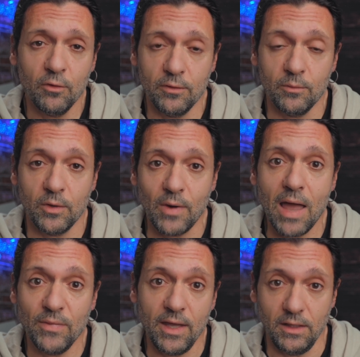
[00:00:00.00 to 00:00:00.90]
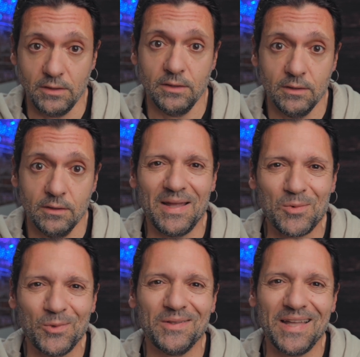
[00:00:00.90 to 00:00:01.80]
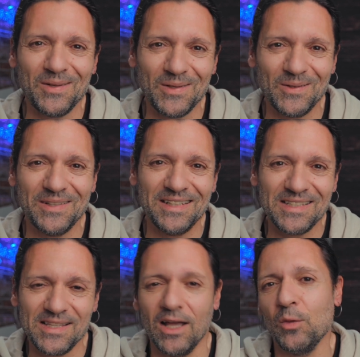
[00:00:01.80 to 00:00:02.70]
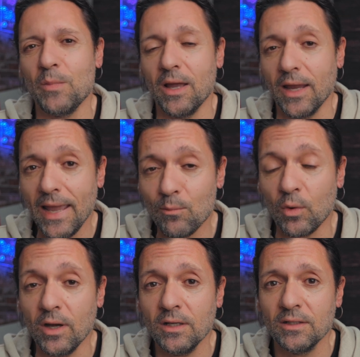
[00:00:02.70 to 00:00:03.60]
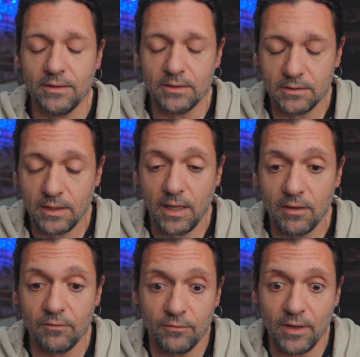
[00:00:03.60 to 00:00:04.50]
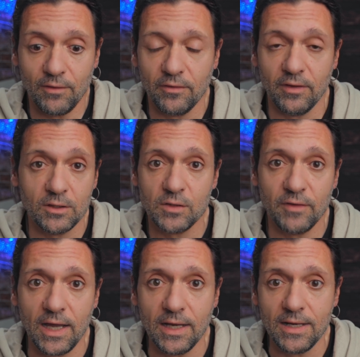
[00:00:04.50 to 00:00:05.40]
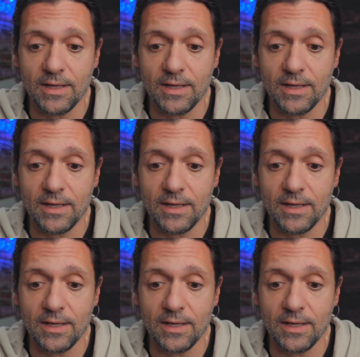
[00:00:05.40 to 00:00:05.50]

firmware update that I will download and install in my camera and see if everything is fine,